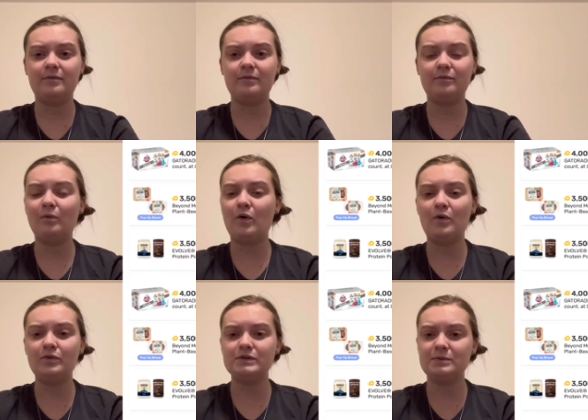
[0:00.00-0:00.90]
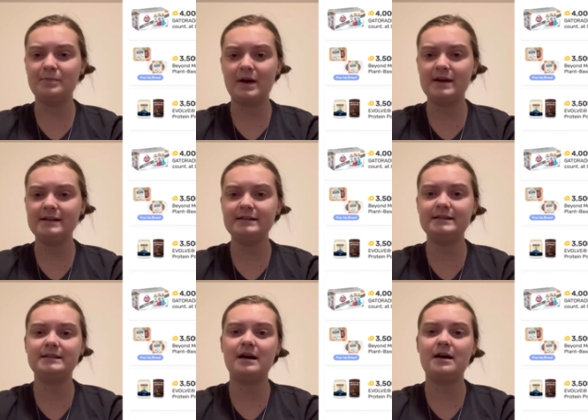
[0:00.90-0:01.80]
rolls or
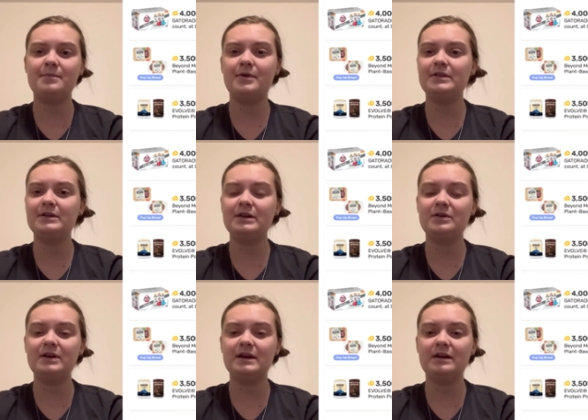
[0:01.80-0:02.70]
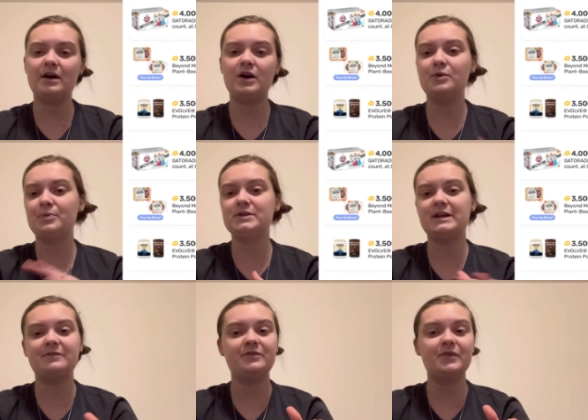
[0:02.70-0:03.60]
buns um, on there that you can get
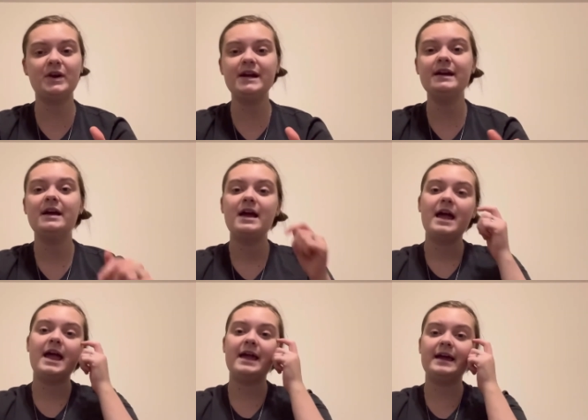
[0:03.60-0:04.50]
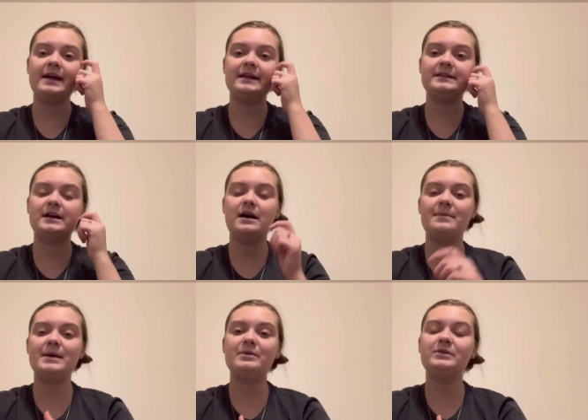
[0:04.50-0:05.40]
100% free. And um,
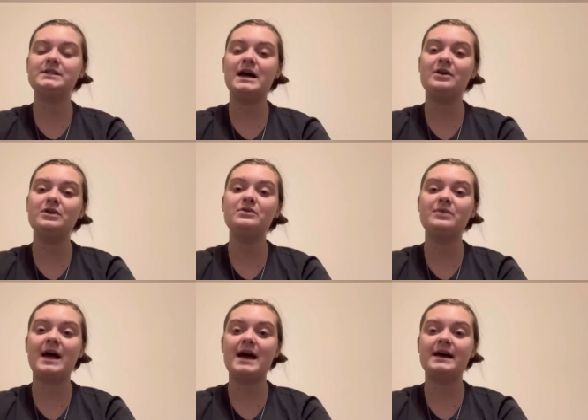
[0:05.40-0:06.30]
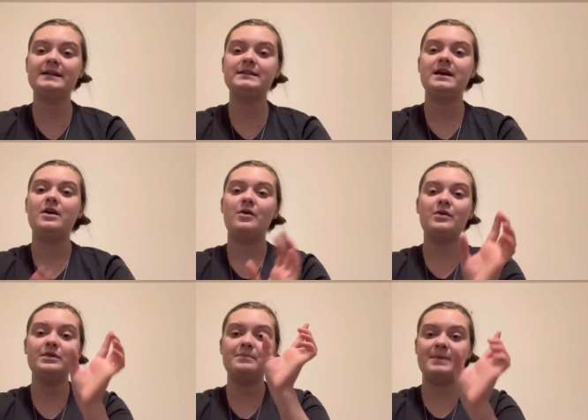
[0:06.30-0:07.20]
it'll tell you that
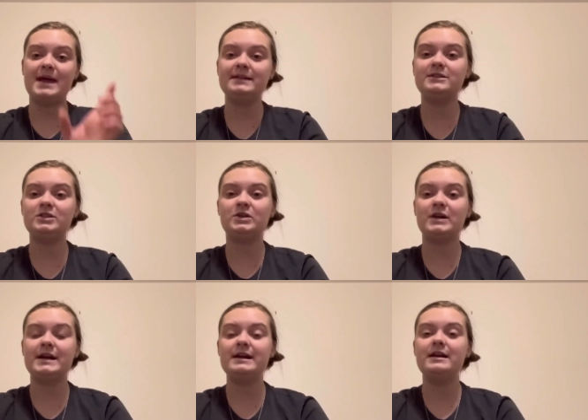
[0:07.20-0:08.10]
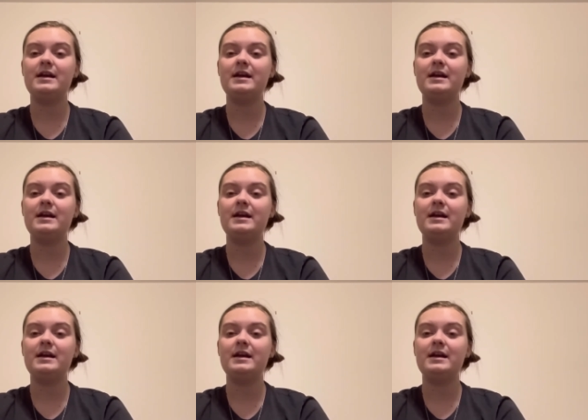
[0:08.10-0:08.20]
on the main screen,